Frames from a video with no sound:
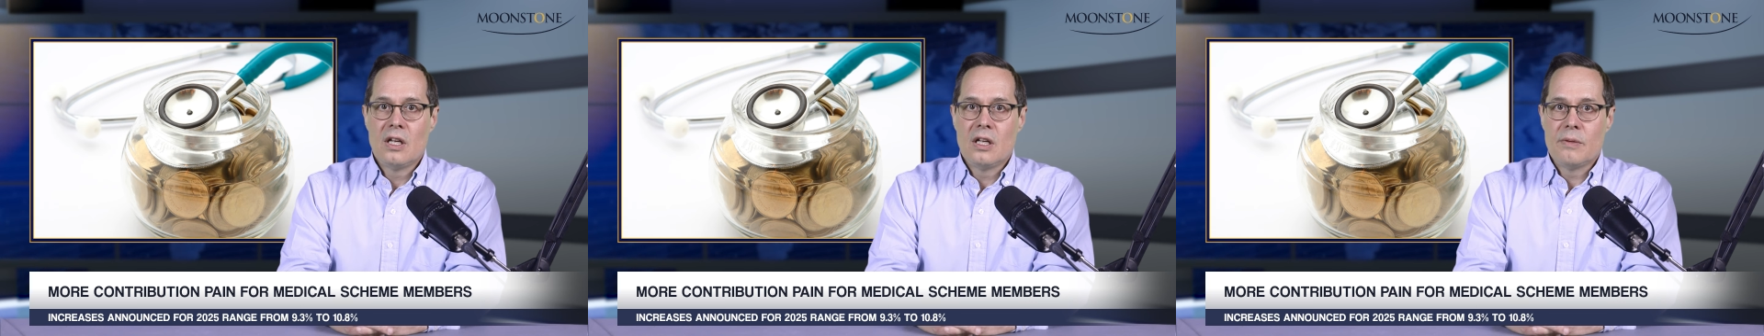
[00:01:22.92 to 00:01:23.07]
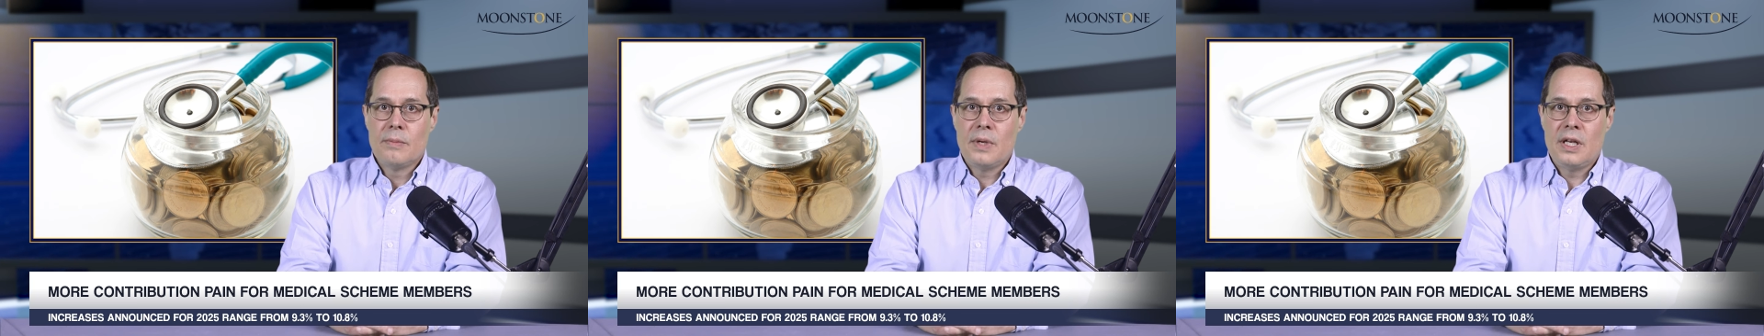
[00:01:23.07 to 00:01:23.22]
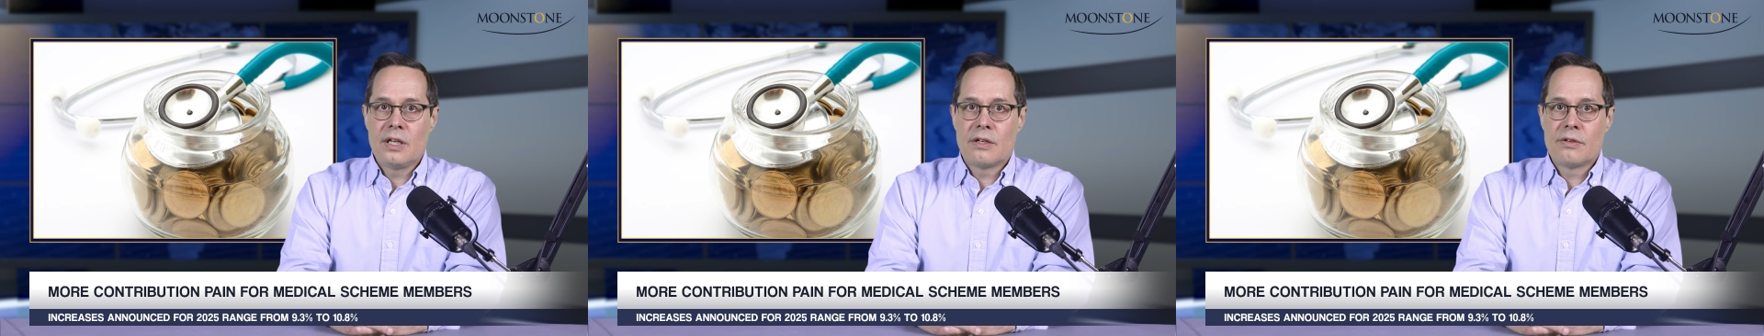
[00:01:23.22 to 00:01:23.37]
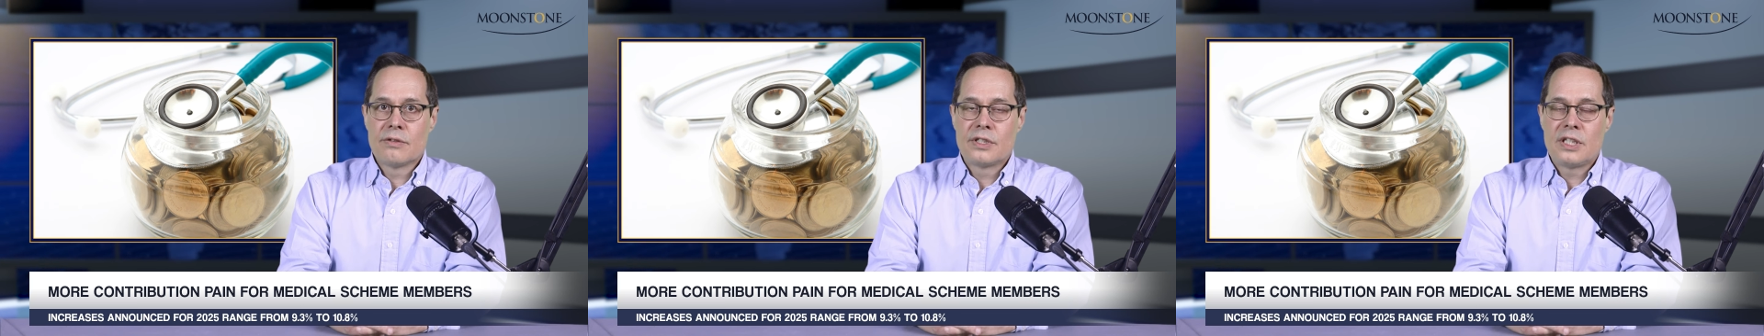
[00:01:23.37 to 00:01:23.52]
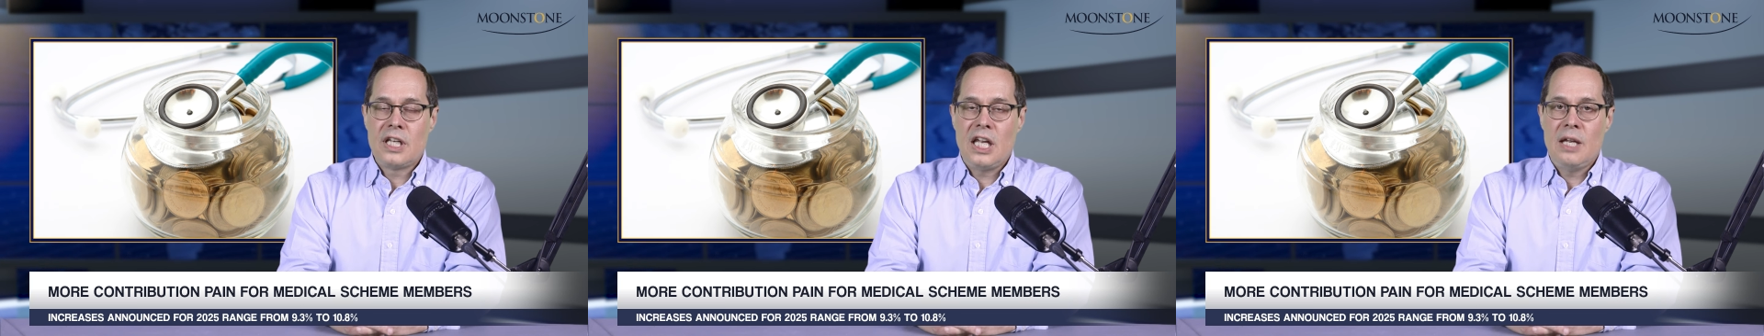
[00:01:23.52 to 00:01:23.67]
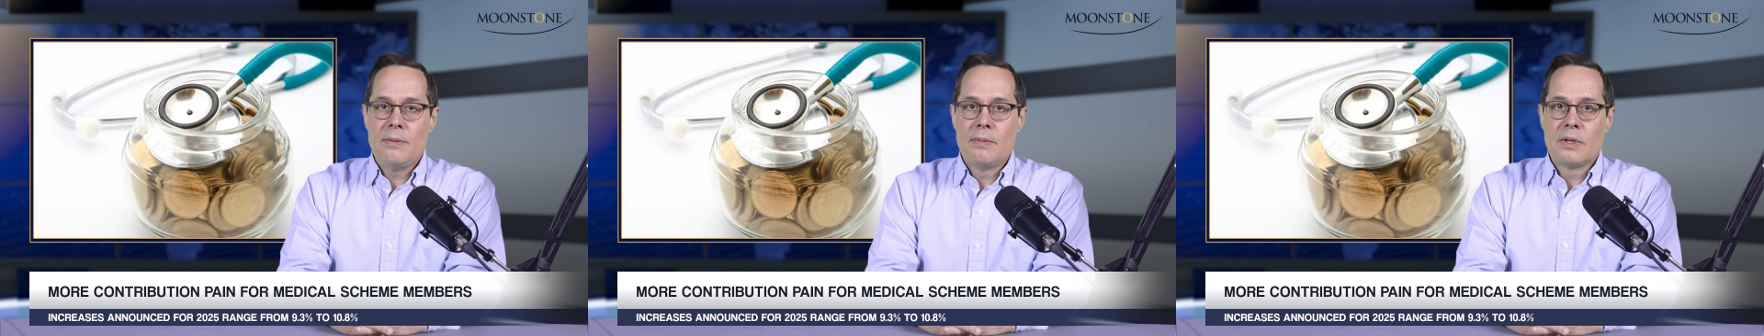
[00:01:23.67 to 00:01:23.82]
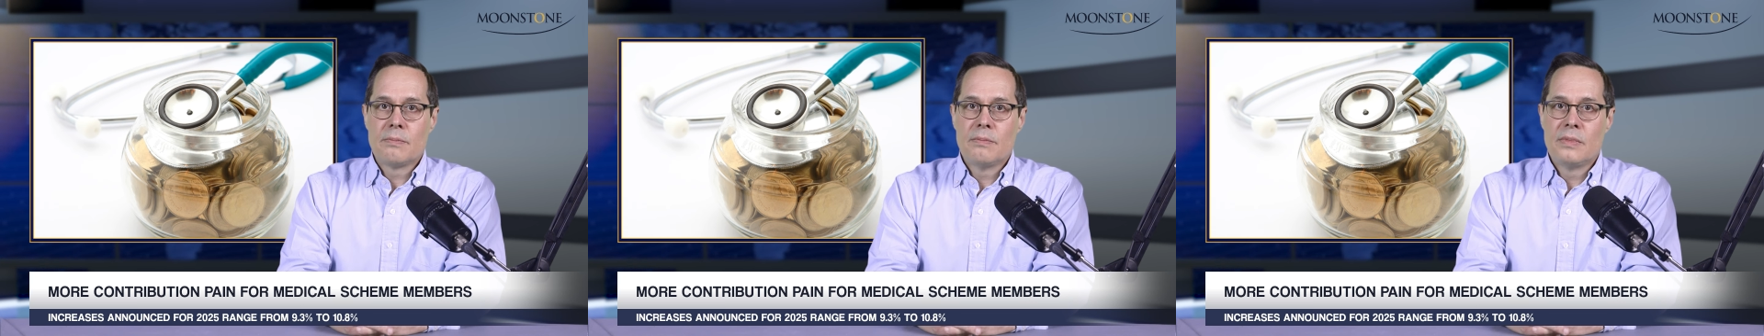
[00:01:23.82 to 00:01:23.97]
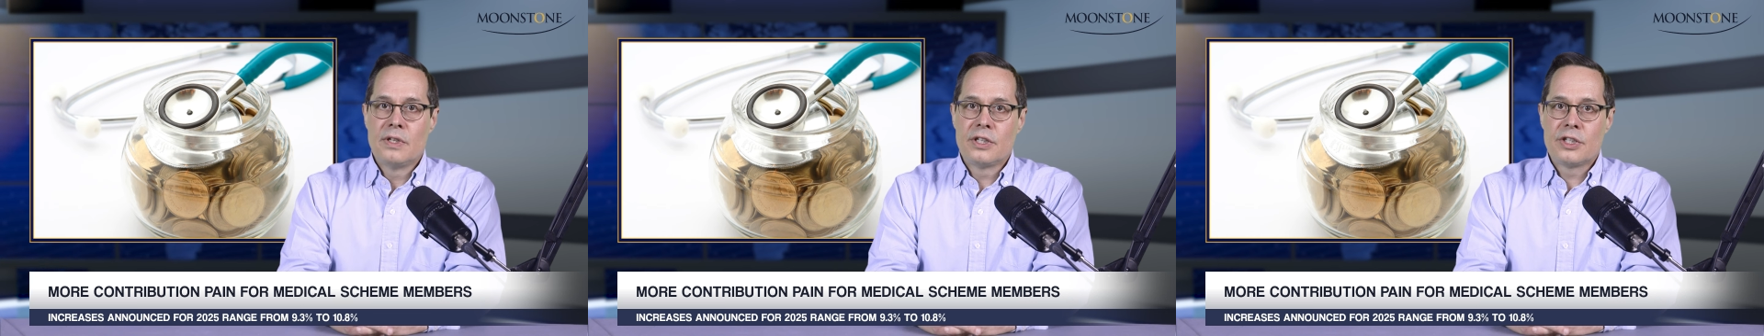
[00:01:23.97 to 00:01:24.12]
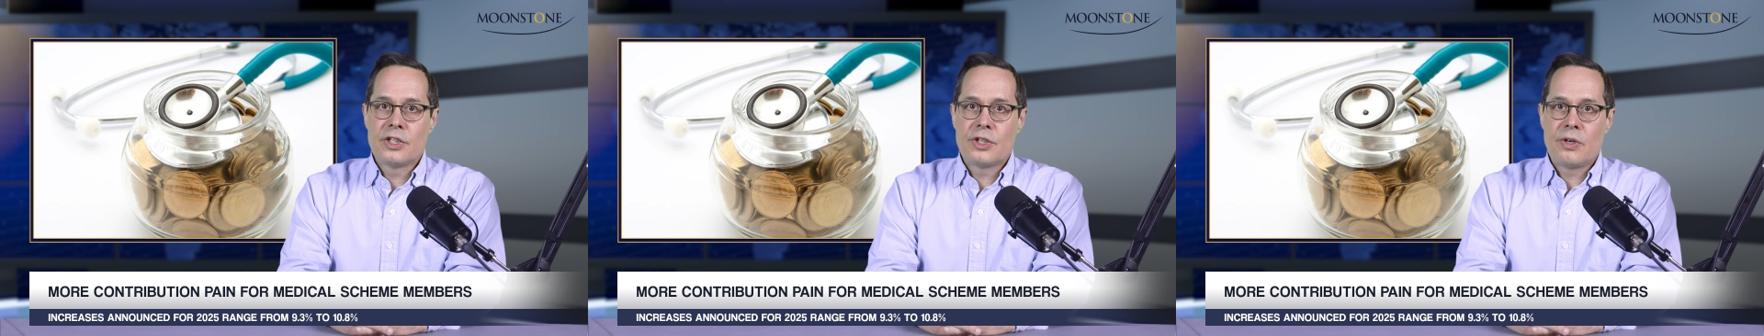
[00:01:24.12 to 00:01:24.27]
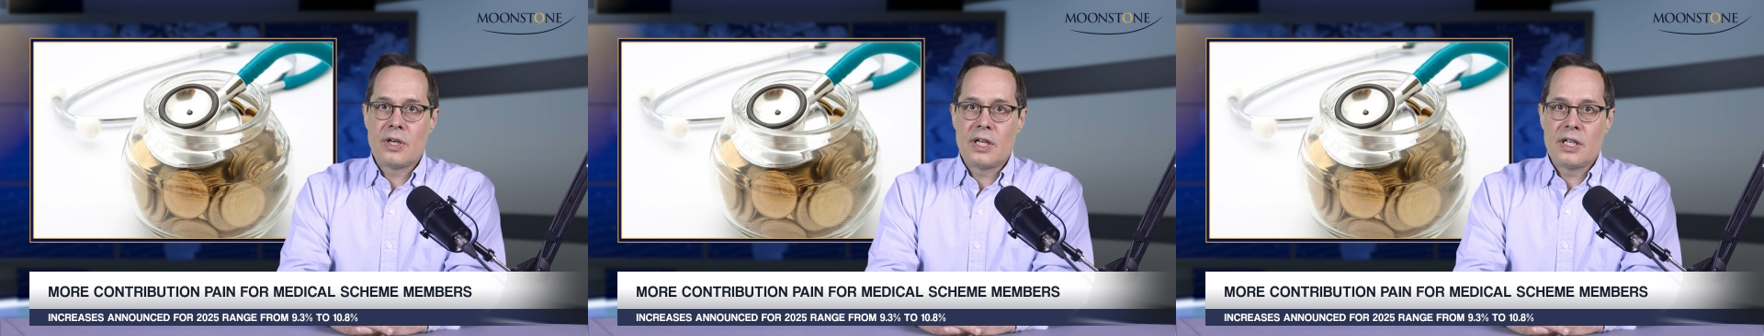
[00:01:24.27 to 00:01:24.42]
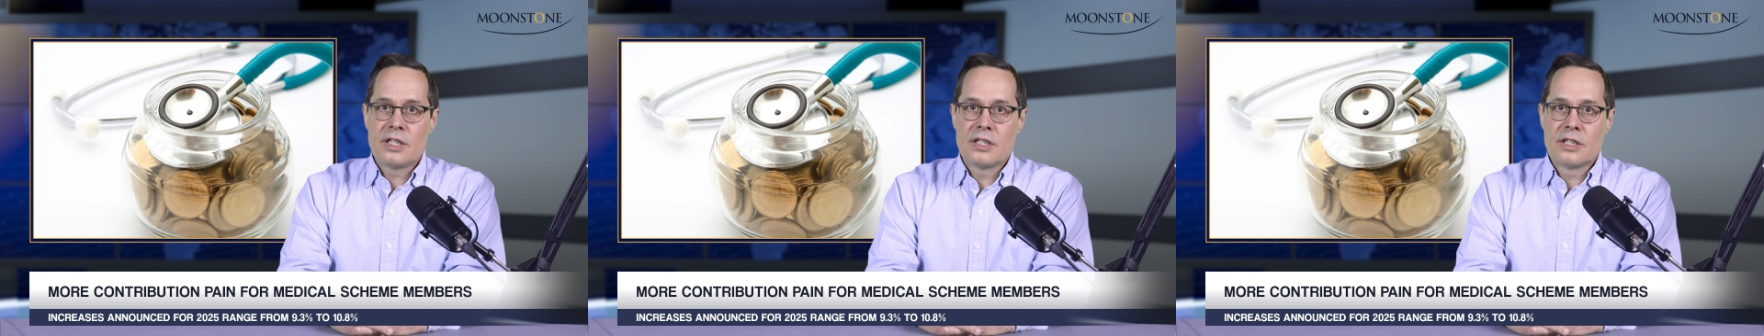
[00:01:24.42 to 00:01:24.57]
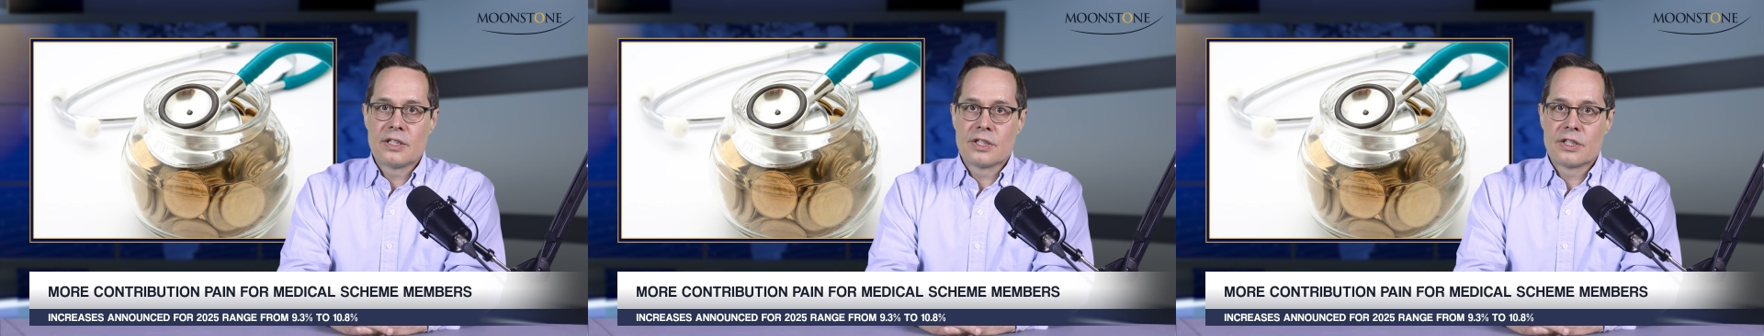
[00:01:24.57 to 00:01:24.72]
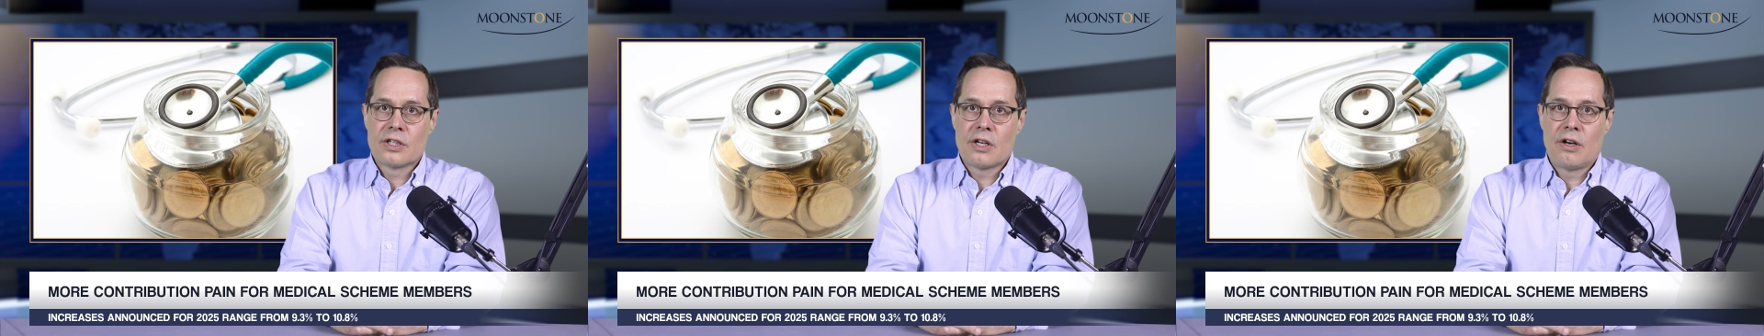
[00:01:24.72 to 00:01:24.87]
Medical scheme
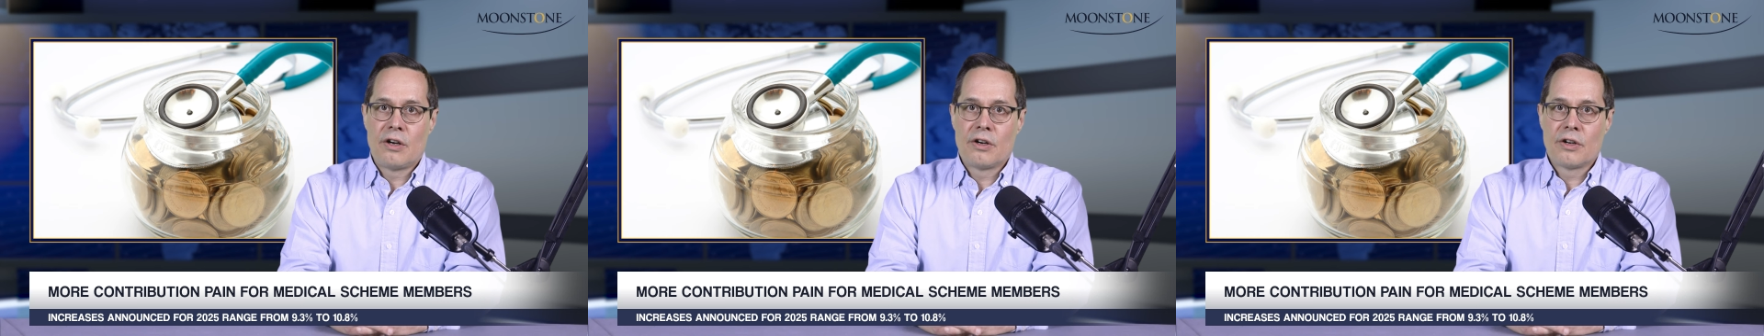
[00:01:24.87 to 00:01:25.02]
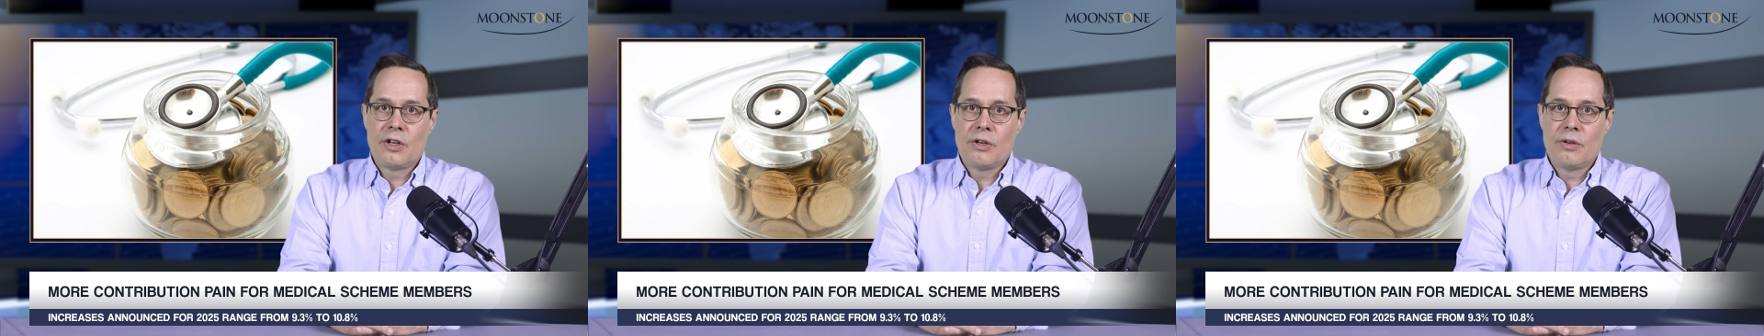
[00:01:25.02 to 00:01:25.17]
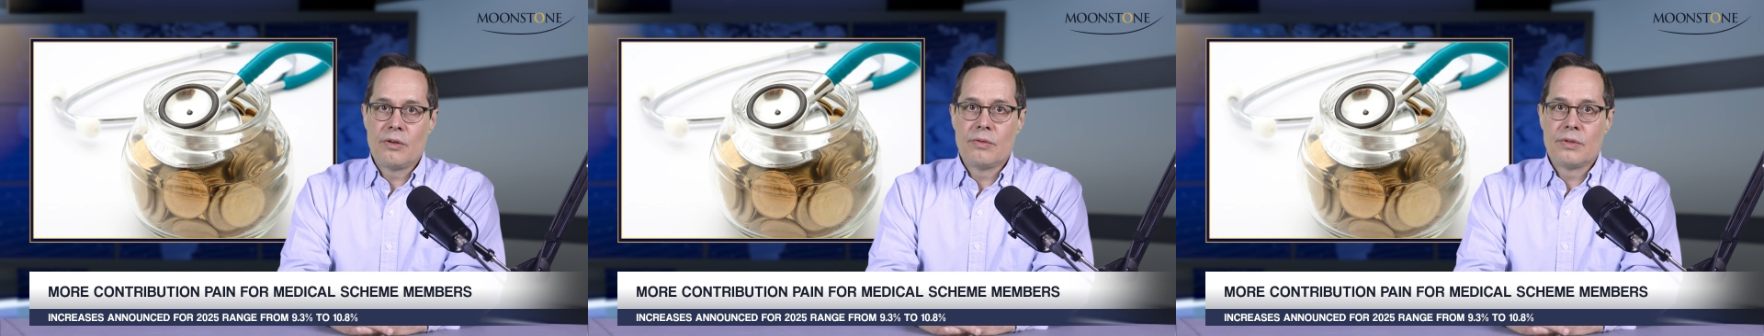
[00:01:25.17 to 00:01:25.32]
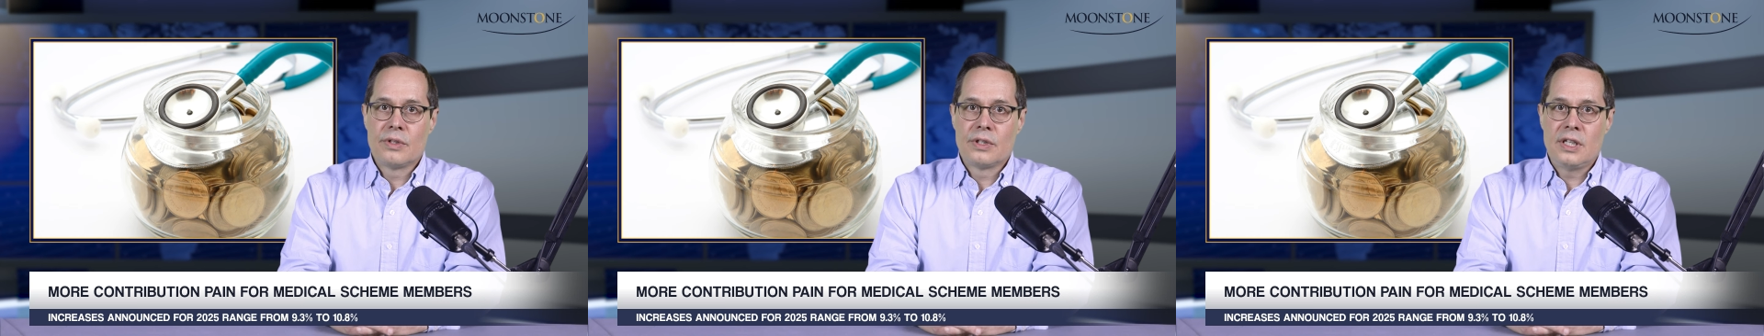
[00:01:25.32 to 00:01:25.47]
administrators argue